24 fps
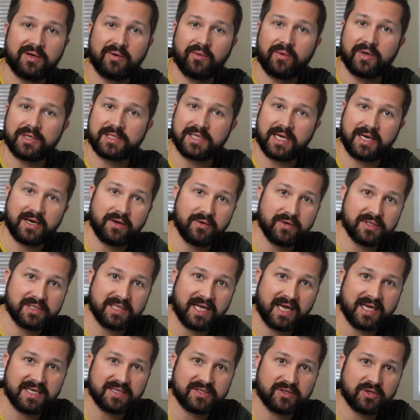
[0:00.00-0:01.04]
which I know is
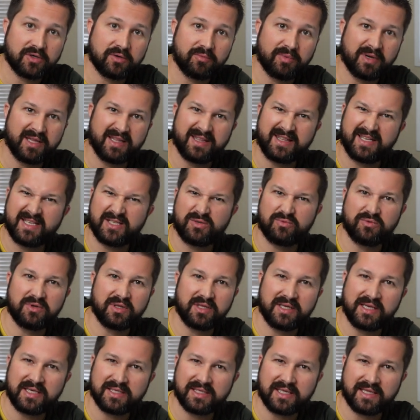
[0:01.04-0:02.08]
nicer, but this
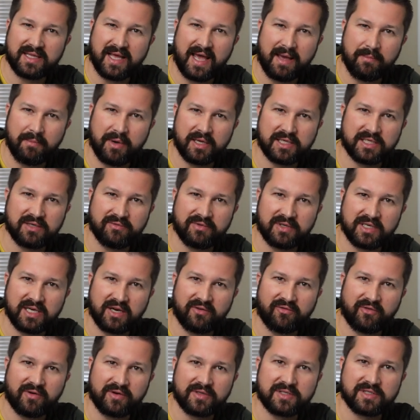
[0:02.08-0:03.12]
really isn't that much of a
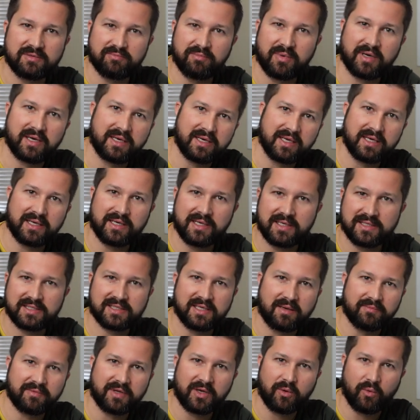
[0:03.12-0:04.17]
difference, but it is
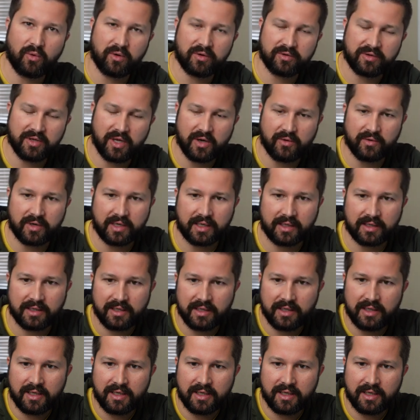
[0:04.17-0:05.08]
something worth noting.